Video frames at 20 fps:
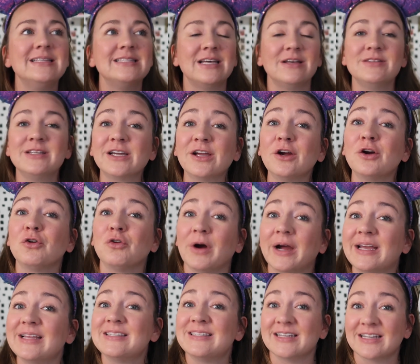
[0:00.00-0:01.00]
Sounds like a
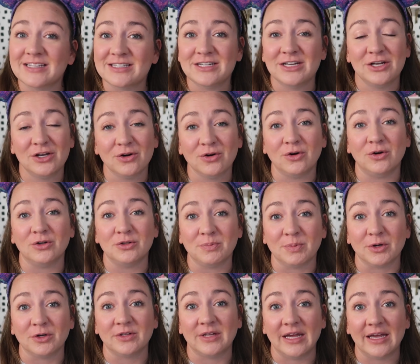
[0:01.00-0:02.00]
great 16-year-old
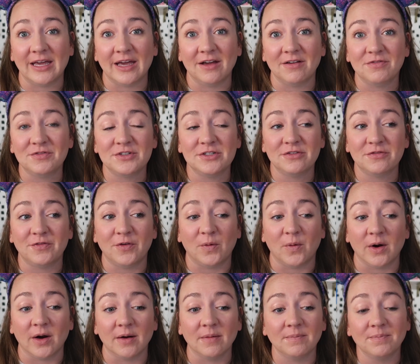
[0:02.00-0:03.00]
birthday gift
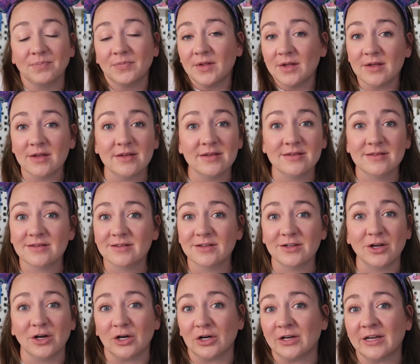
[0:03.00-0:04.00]
for
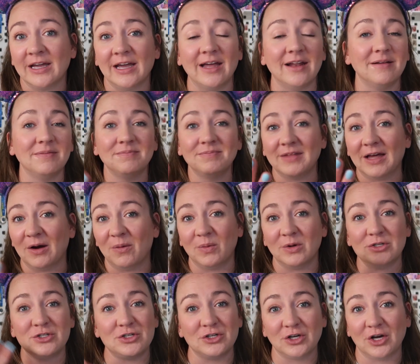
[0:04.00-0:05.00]
your kid that
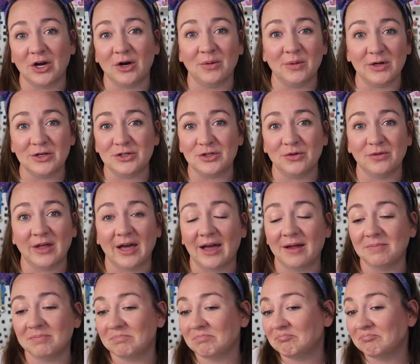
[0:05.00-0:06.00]
wants to go and do
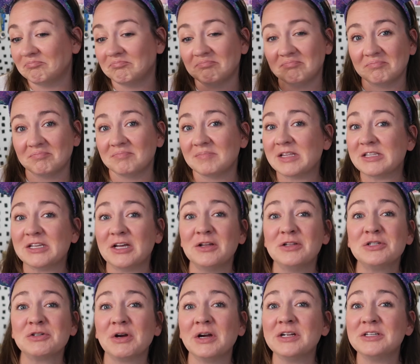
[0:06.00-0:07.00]
that.
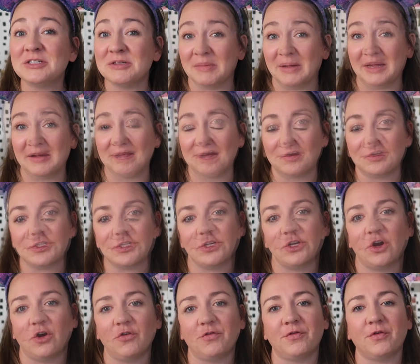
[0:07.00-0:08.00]
Sounds great to me. Something else to
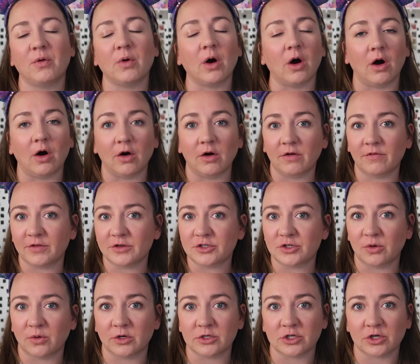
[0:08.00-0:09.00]
note for all of the
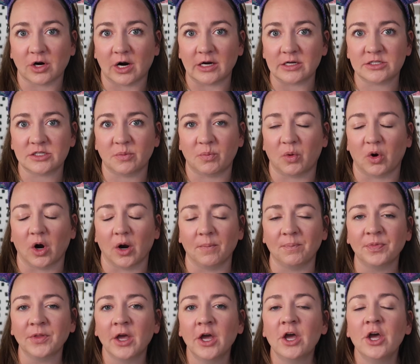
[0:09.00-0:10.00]
tours across the
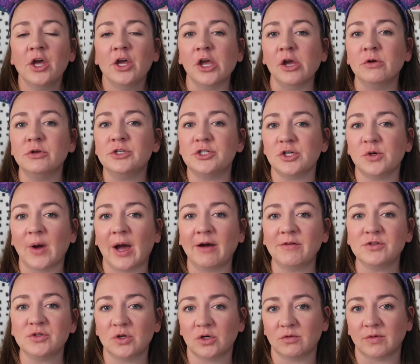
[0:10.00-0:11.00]
board, you do
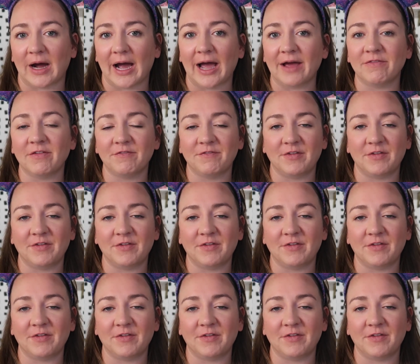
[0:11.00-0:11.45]
have to arrive